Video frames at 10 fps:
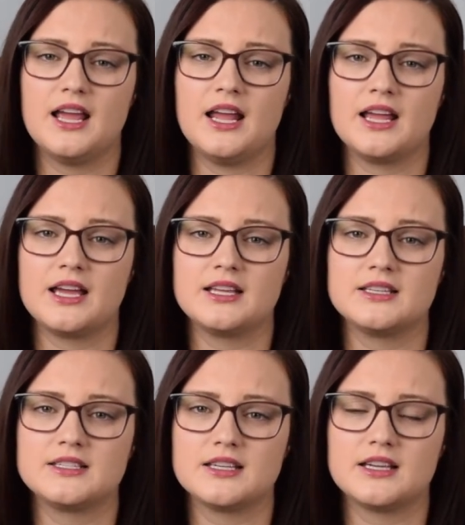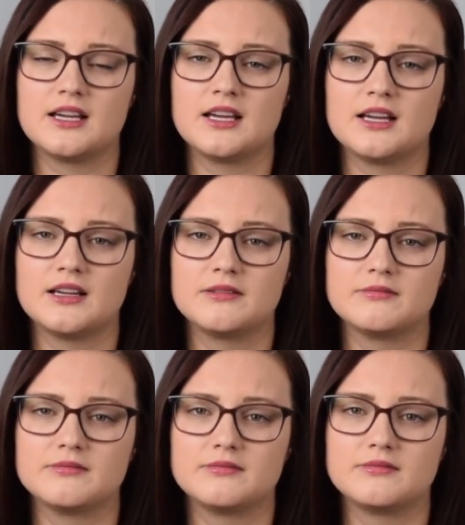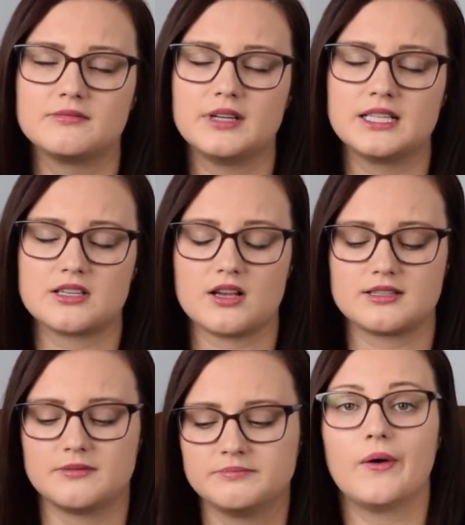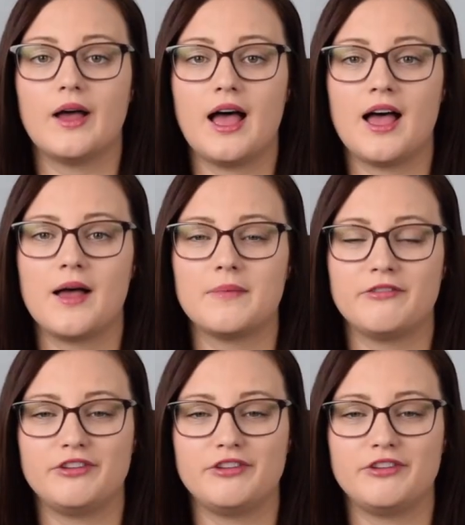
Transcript: and it's awesome. A